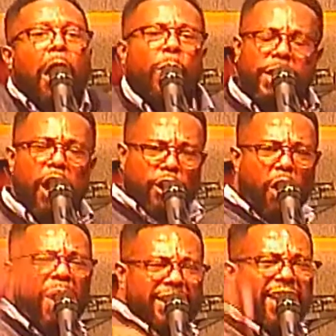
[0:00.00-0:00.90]
When you
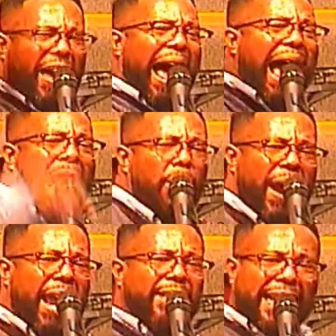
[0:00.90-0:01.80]
go into the
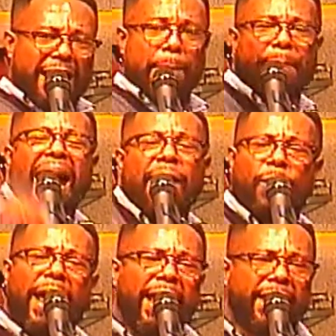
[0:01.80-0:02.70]
highways and the
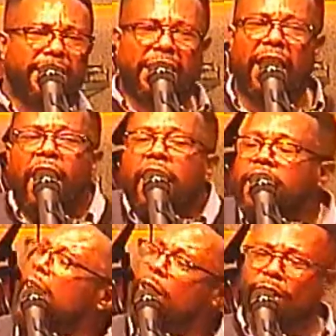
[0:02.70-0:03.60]
byways,
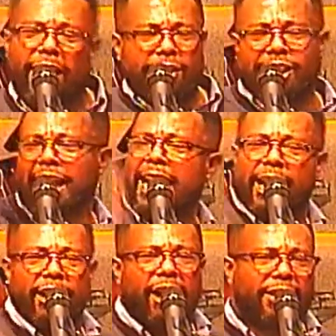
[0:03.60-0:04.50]
y'all ain't
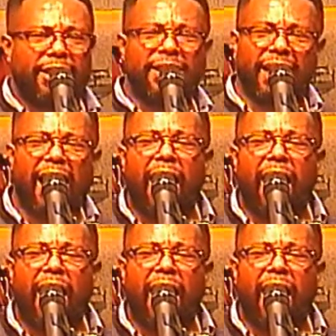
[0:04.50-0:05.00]
saying nothing.